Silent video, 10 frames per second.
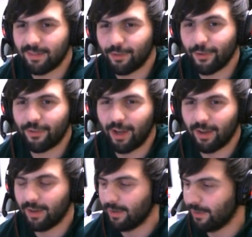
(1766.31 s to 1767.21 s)
just
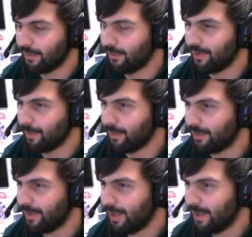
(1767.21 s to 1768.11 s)
yet, at least it seems.
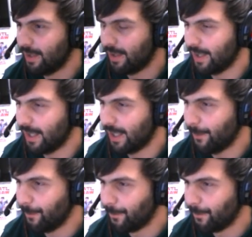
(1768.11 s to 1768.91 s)
But